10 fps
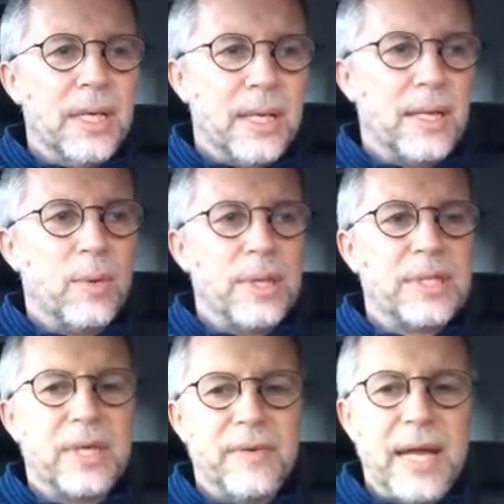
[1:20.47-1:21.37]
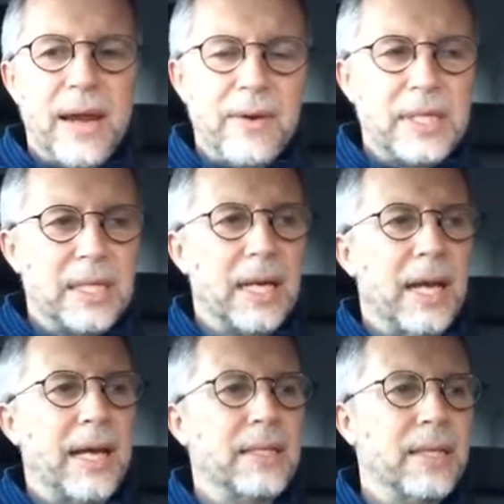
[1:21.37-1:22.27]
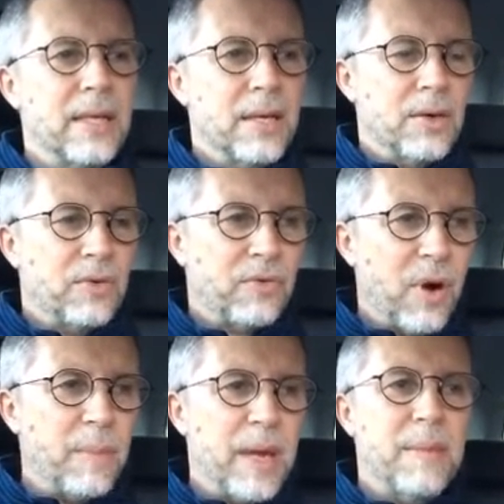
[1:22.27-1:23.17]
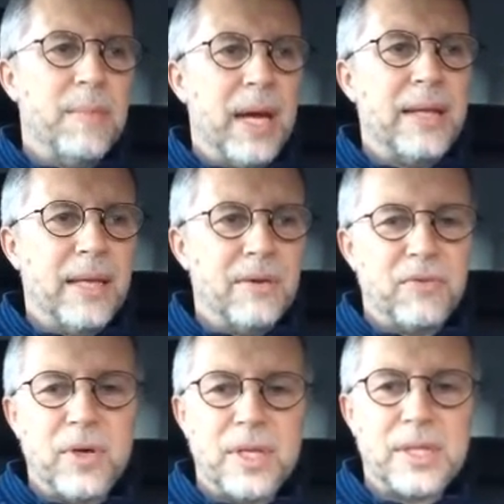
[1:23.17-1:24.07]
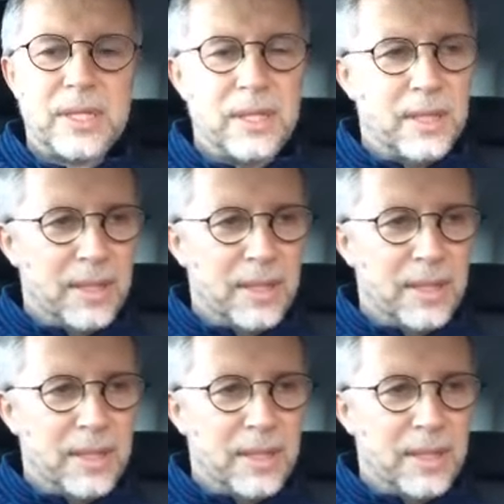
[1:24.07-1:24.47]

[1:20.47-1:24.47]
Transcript: they're the ones that have inherited the land from him and that first